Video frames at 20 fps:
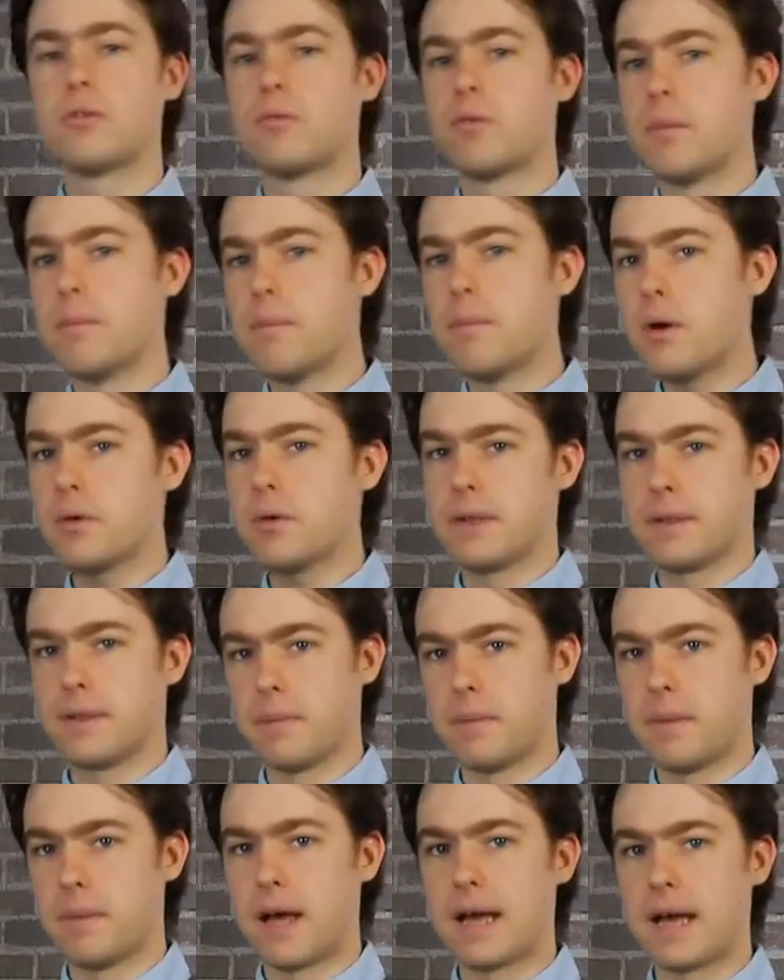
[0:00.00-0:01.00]
a remote in
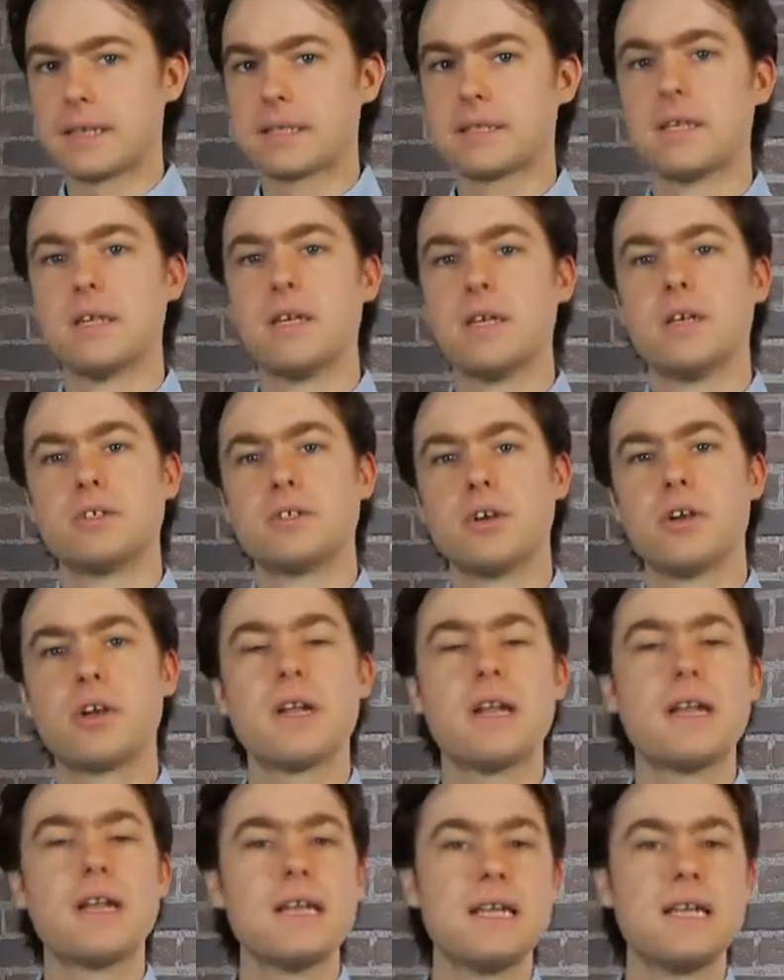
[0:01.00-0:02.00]
the box, so you're
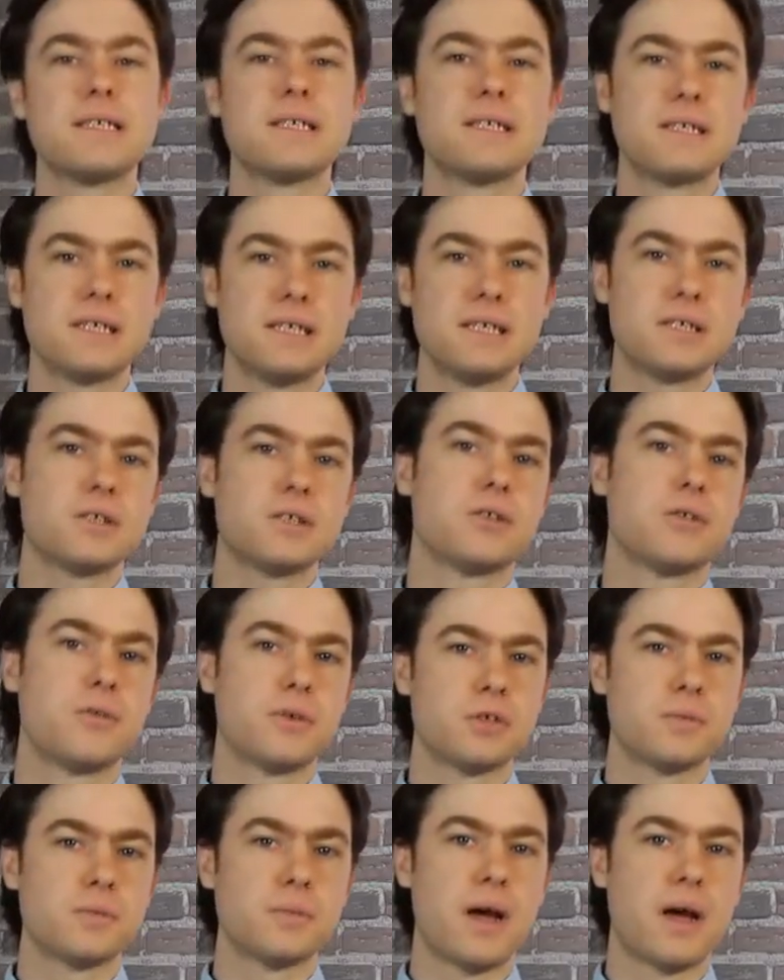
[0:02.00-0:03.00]
going to need to teach it to
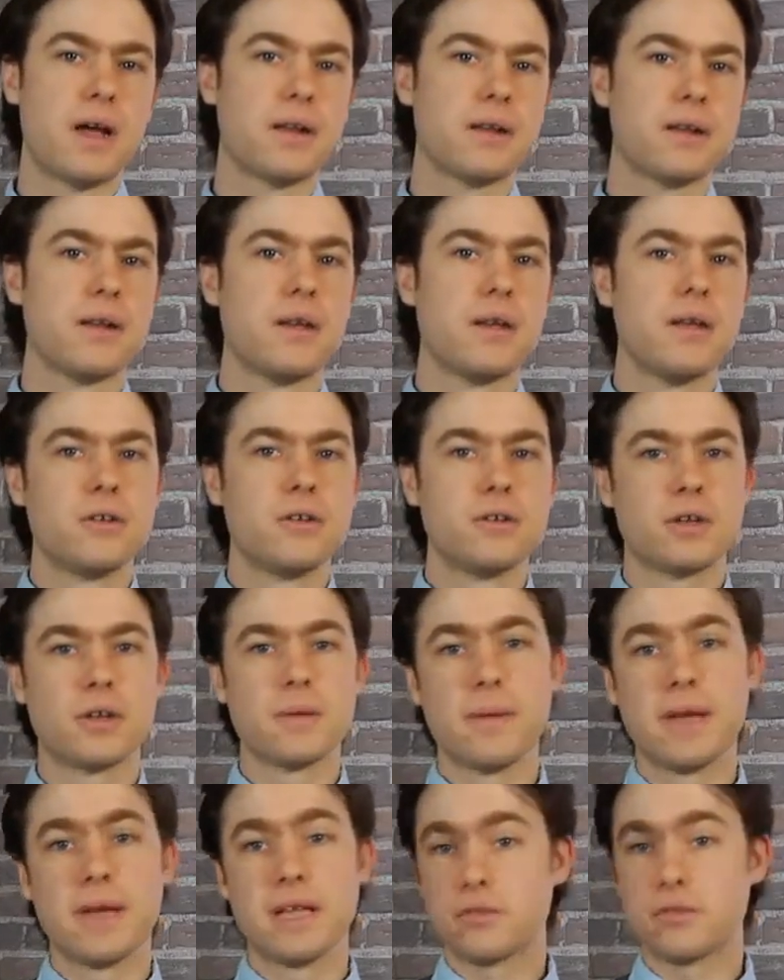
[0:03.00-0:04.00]
respond to
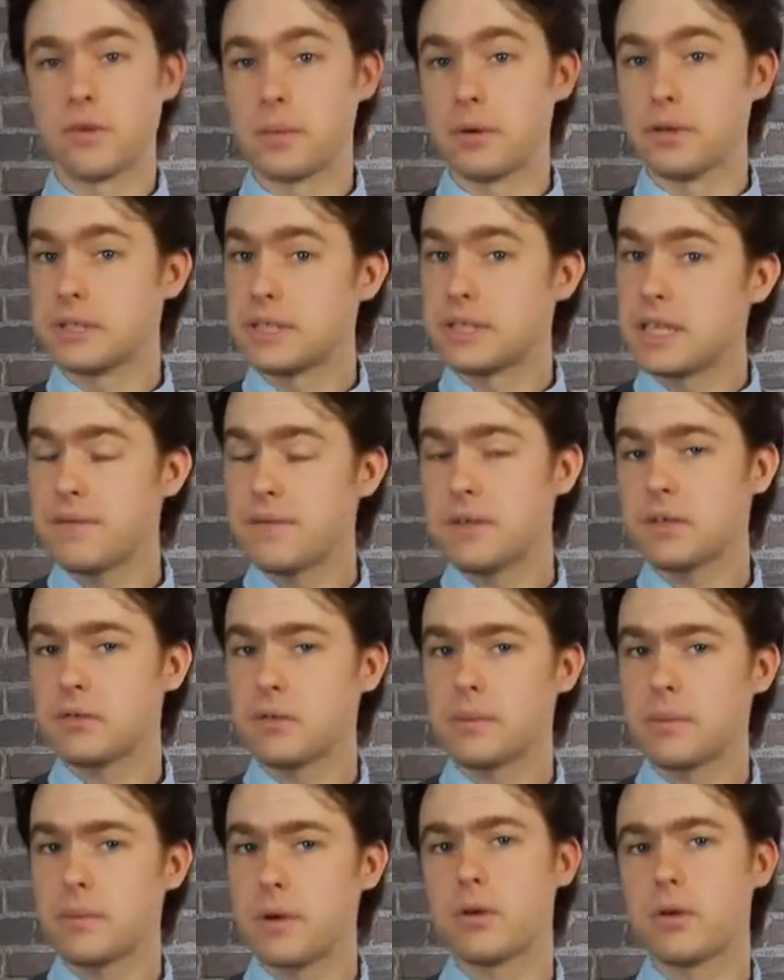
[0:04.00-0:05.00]
commands from your TV's
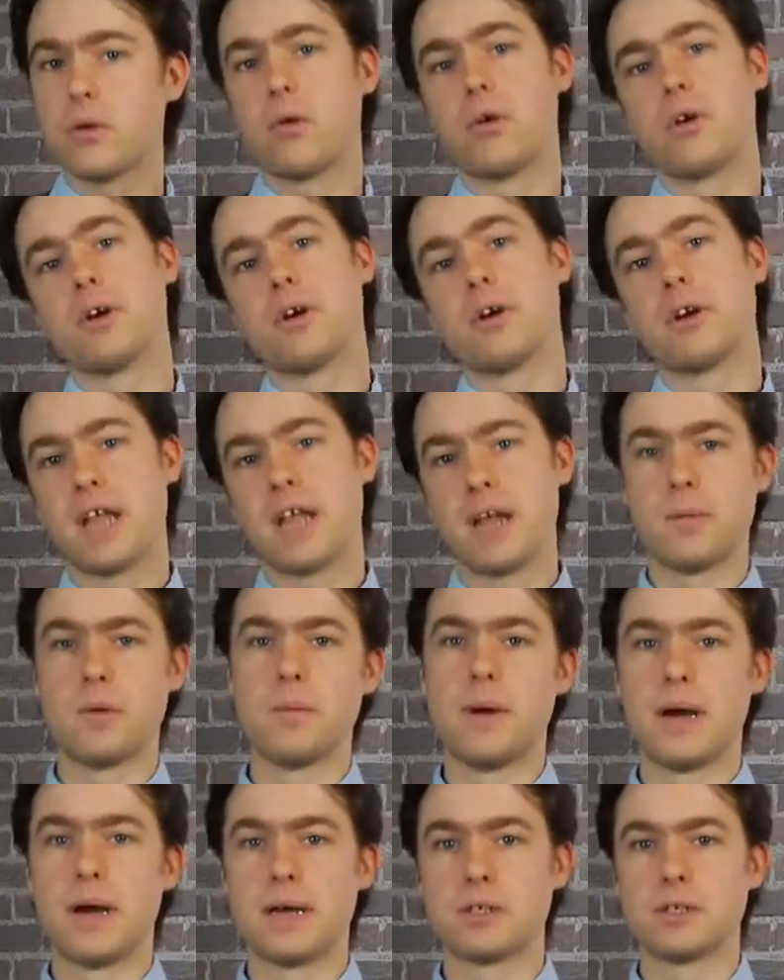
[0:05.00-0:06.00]
remote or your cable
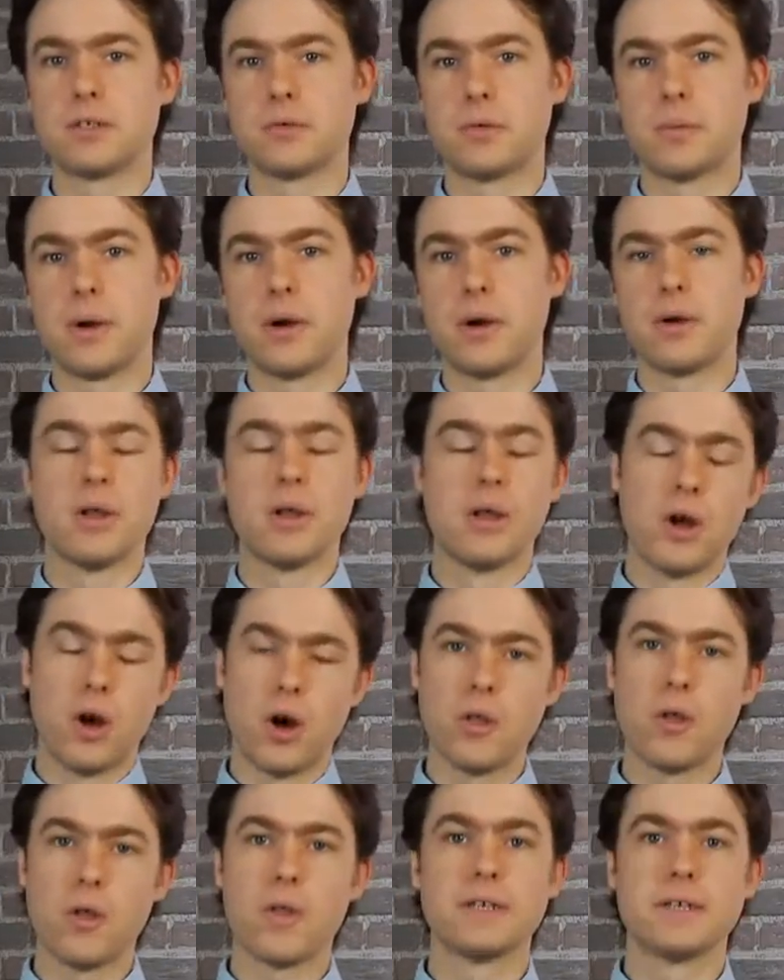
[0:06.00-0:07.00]
box's remote,
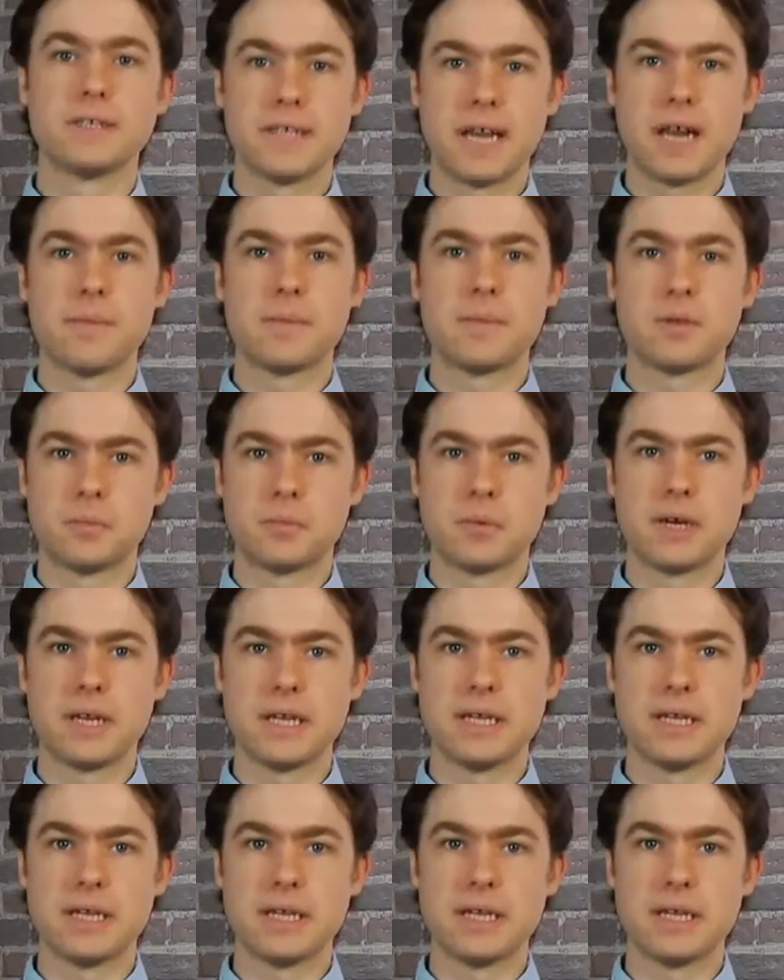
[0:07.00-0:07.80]
although the setup is pretty